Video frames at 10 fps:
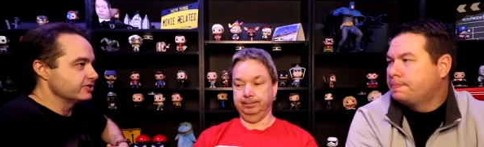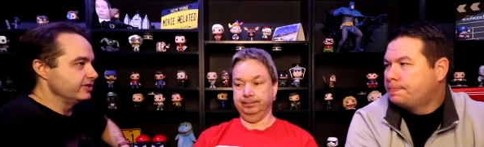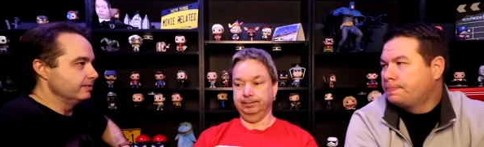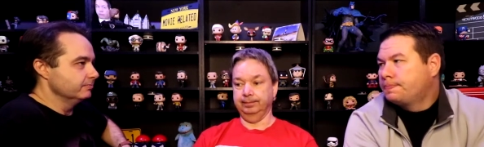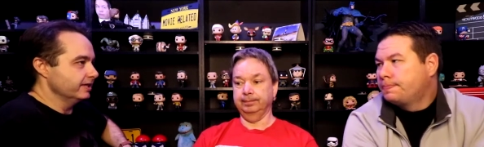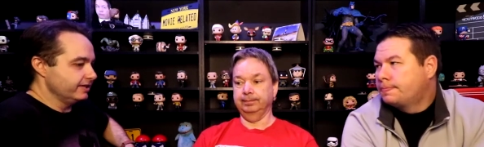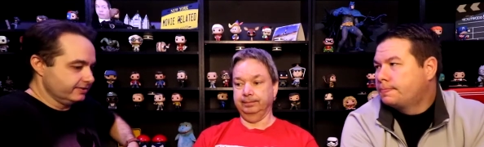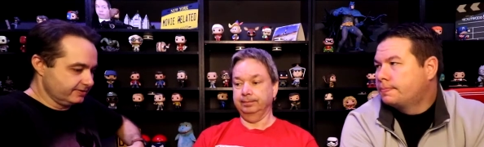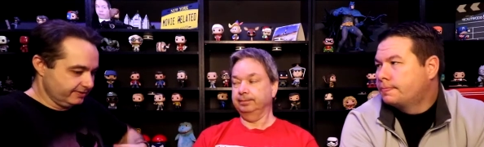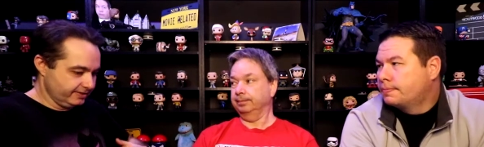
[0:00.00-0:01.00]
Speaker 1: to them. Like
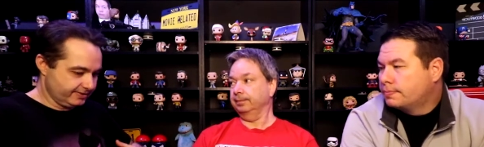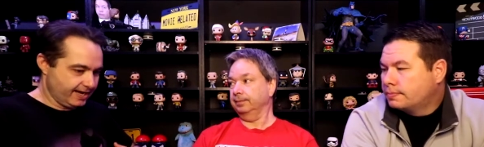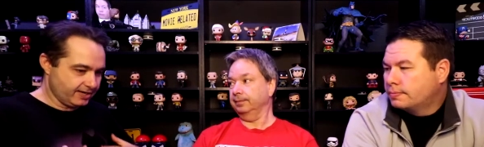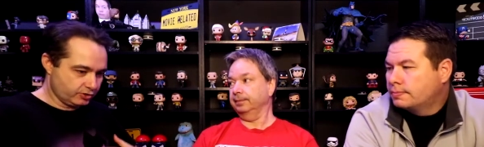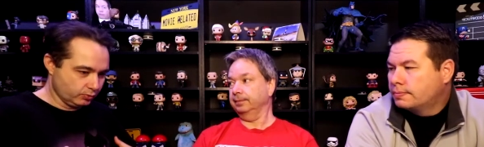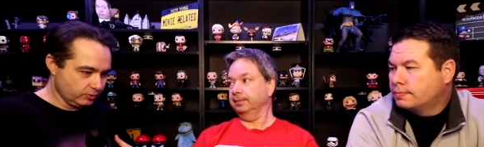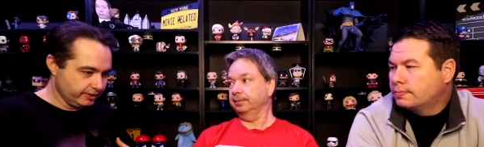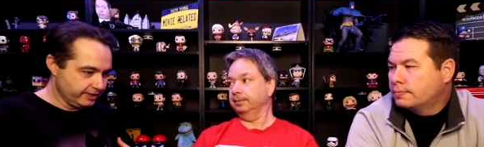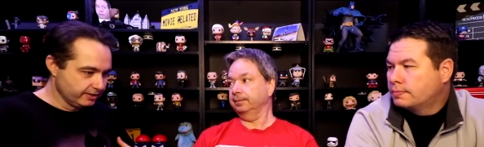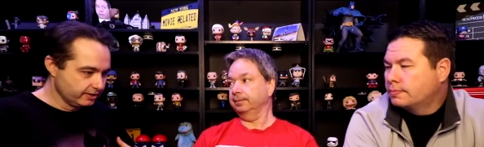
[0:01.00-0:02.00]
it's it's
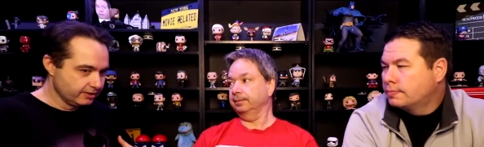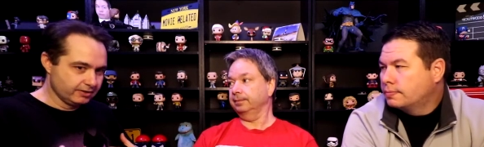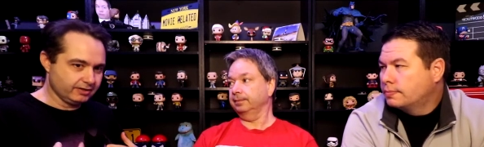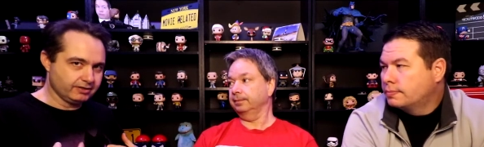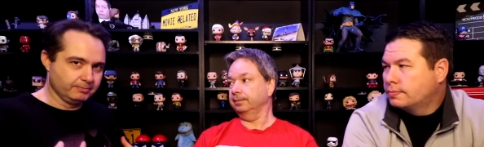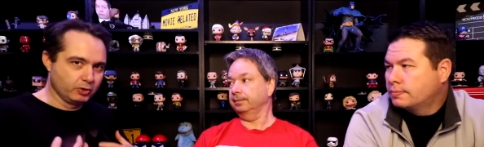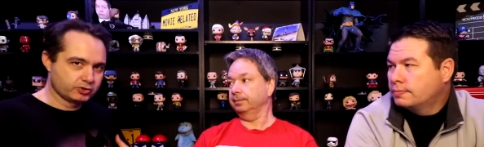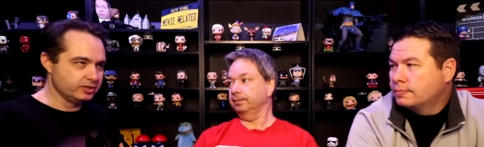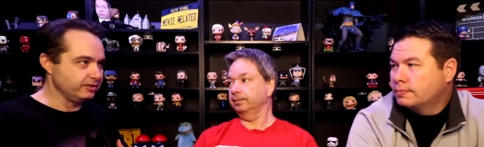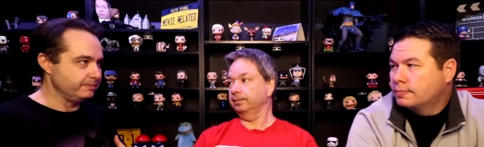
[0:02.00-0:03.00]
actually
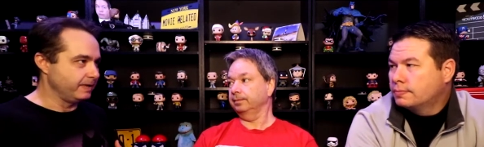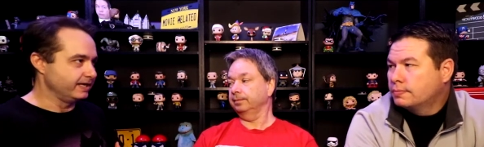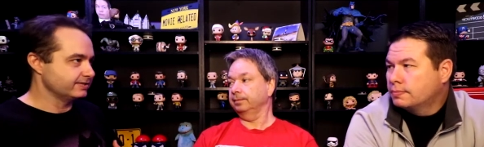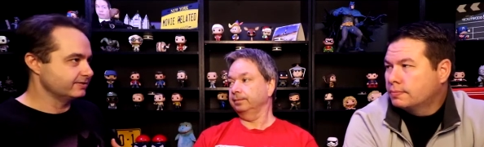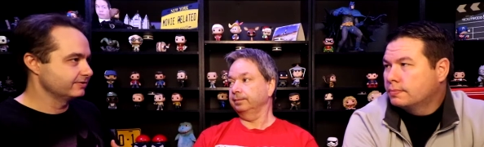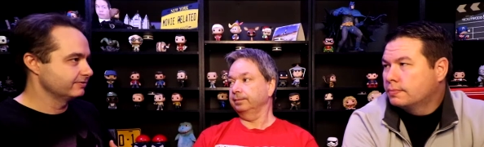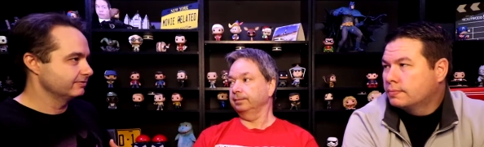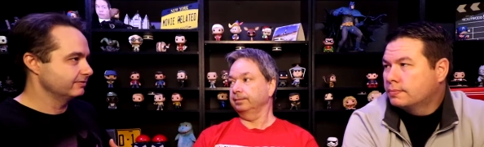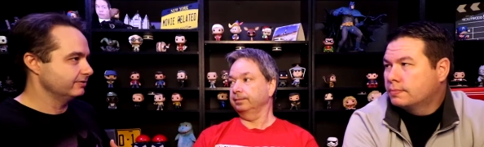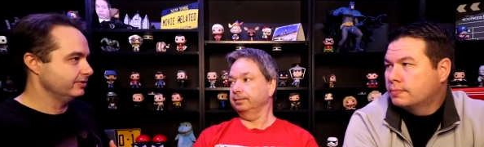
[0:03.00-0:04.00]
emotionally based.
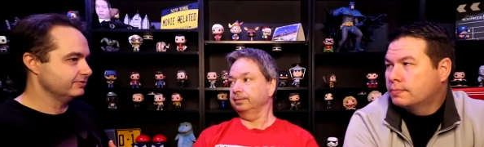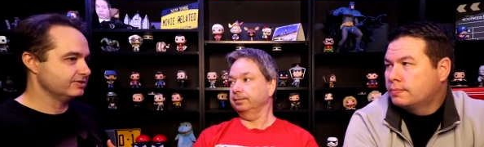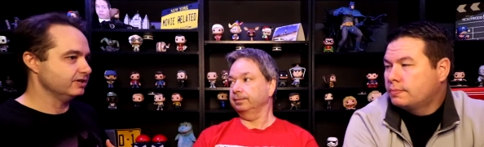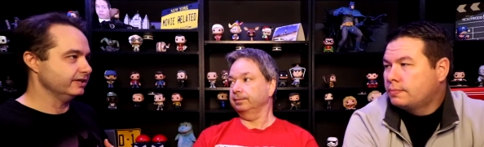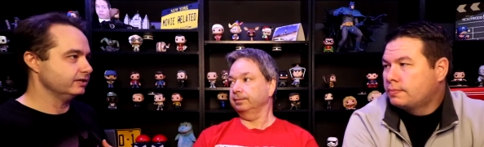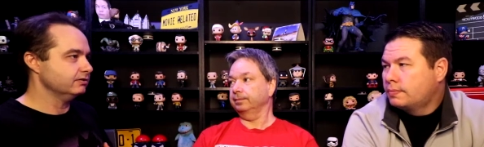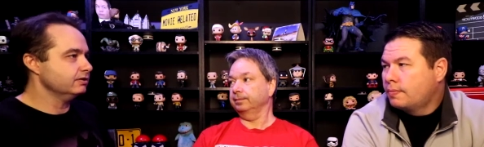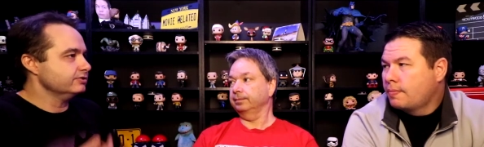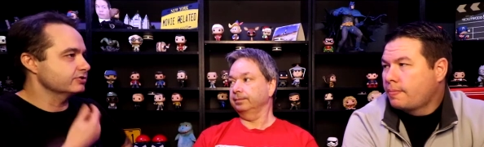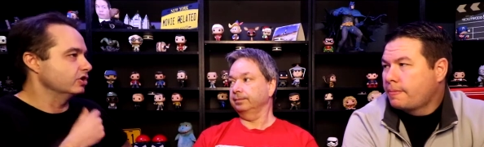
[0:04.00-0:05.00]
It's not like
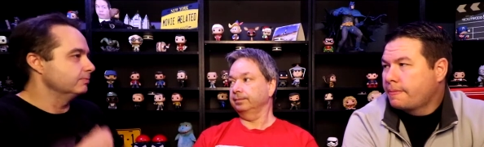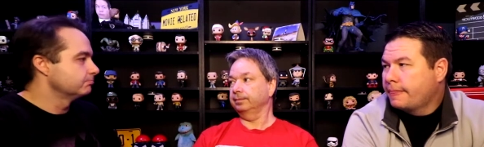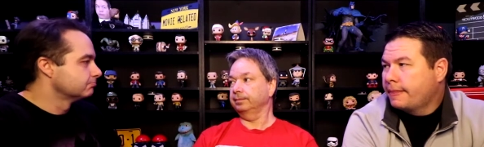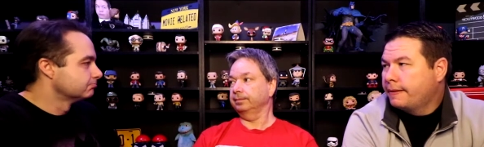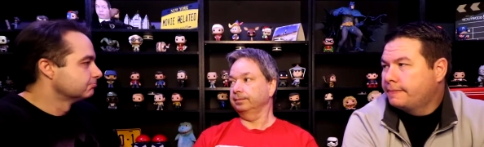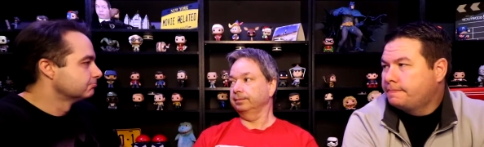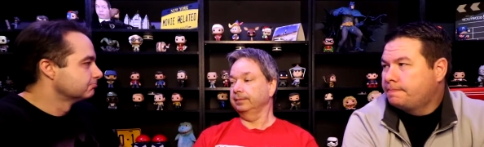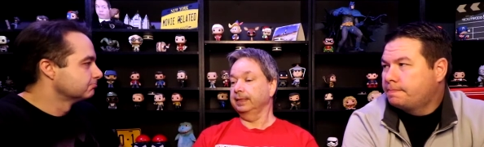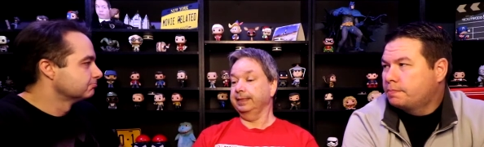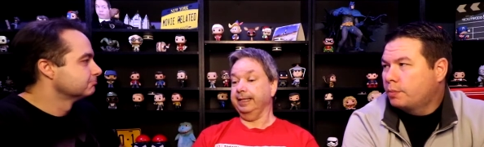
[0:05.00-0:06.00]
oh, it's a job.
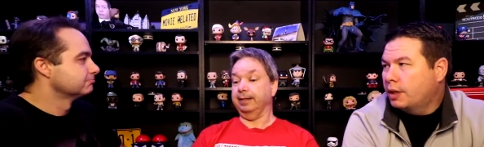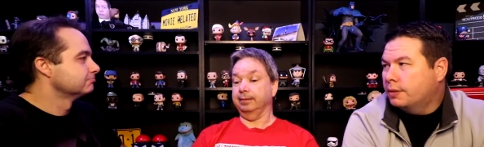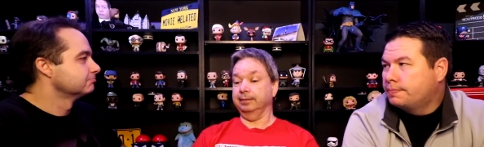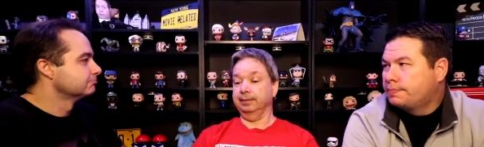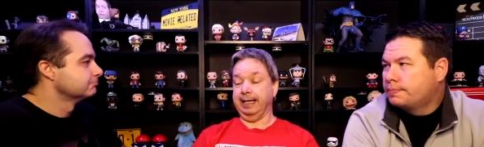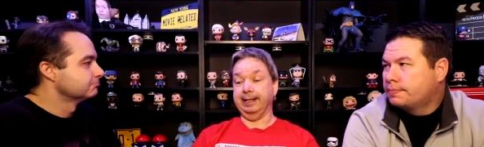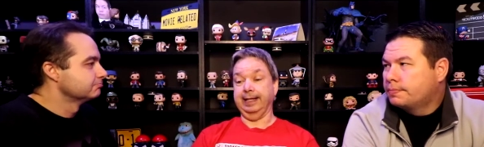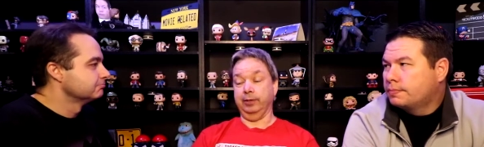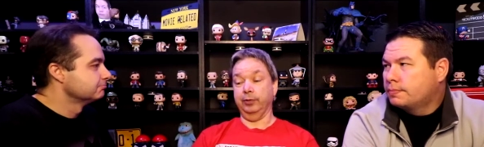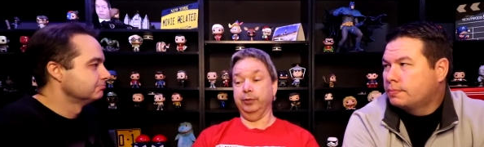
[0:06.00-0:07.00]
Speaker 2: Yeah, you know? and
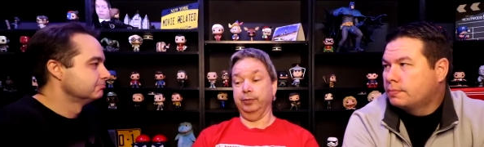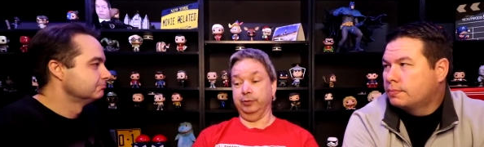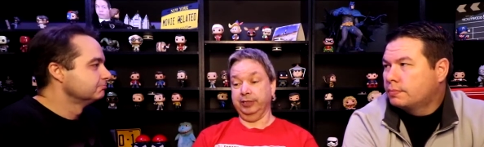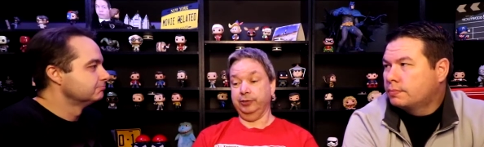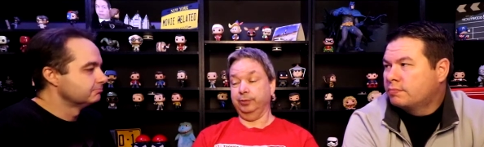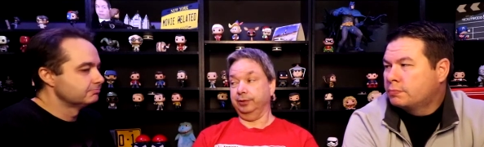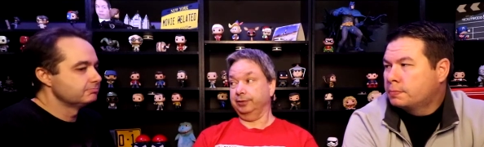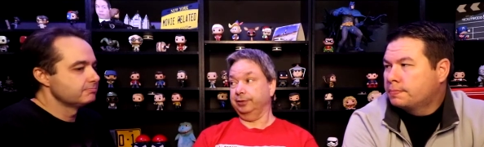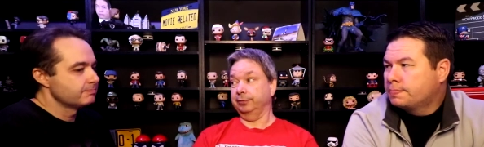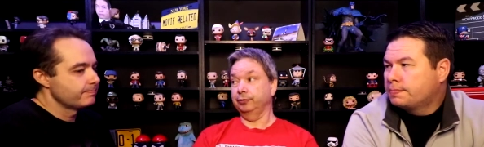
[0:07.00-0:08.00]
they go through a
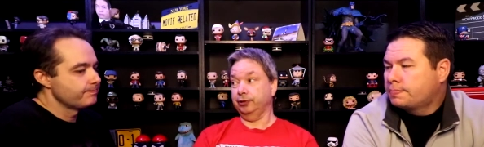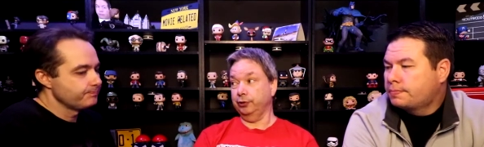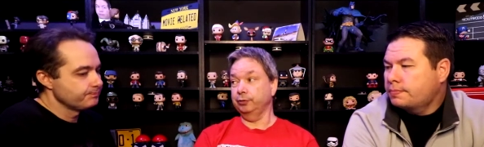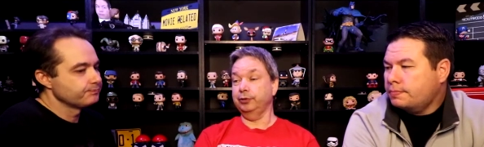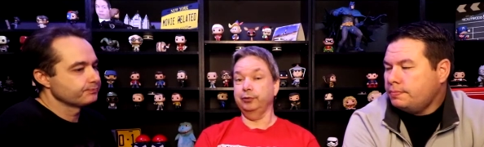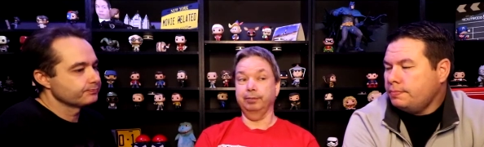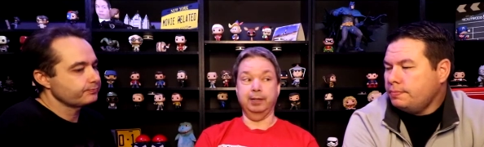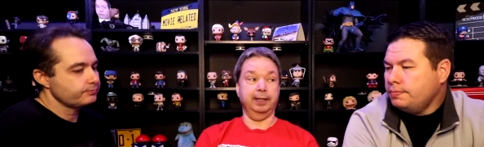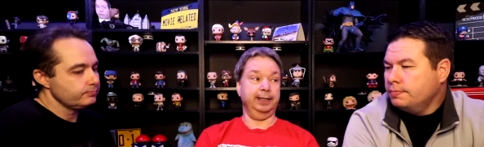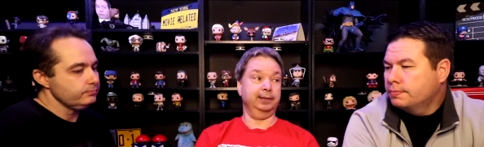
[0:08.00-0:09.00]
ritual to to do the
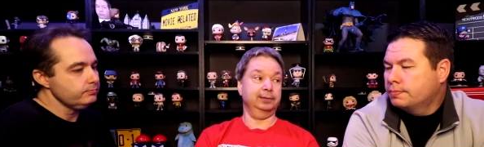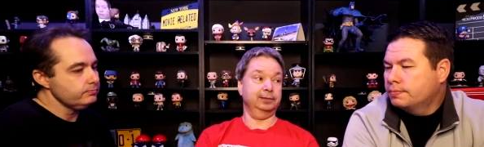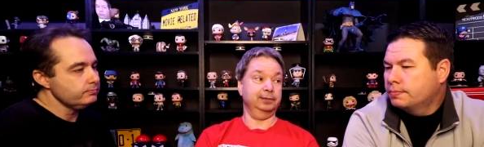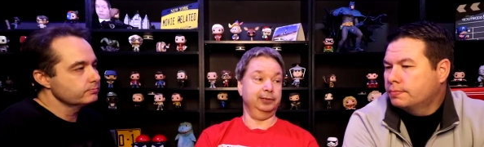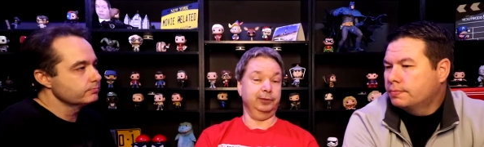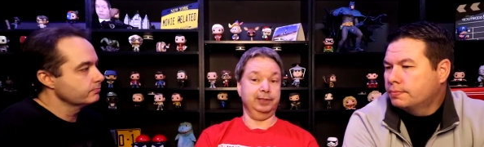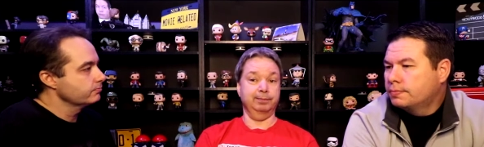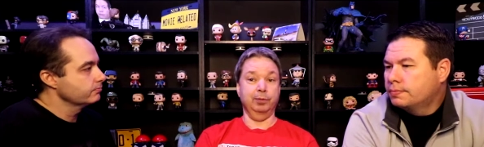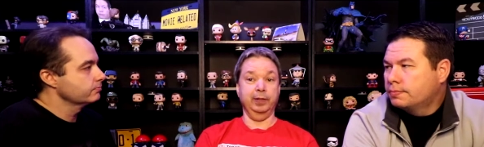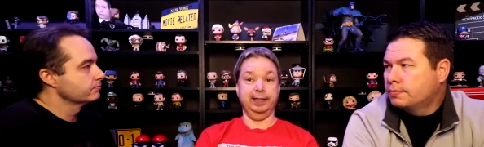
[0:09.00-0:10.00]
bonding. So
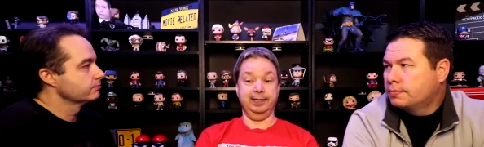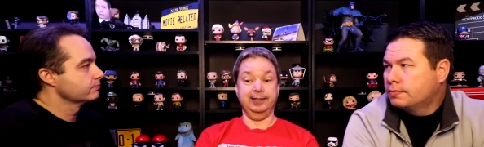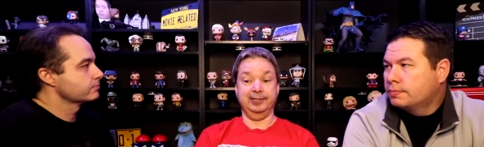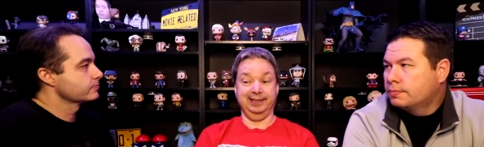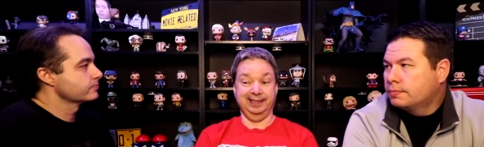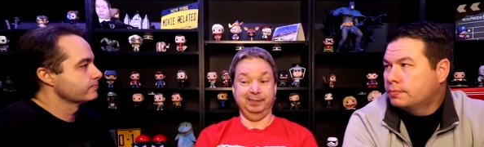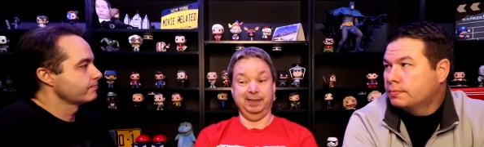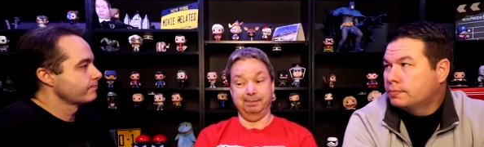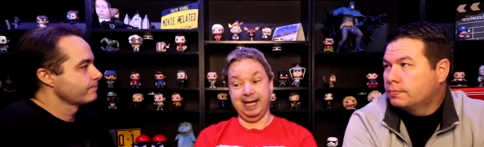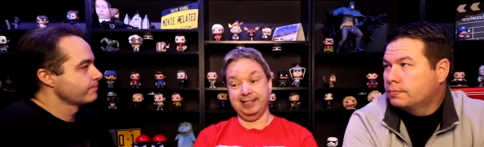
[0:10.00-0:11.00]
it's more. It's also a little
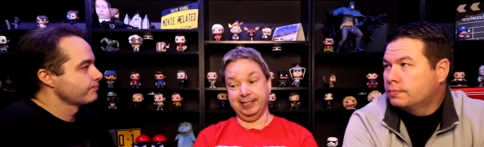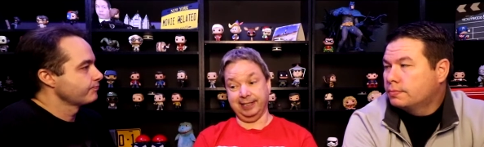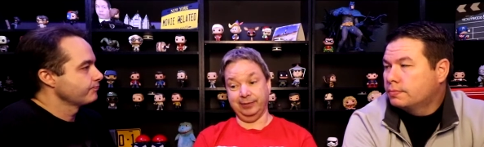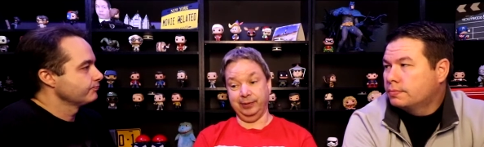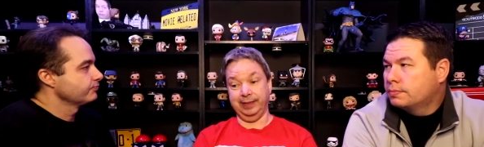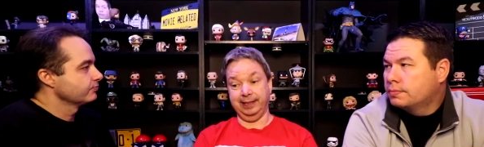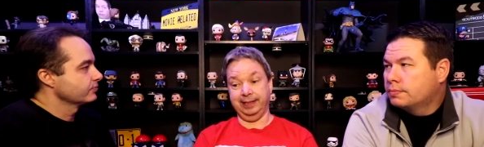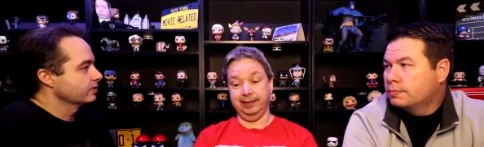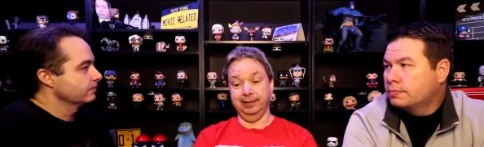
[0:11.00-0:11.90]
bit of magic thrown in there.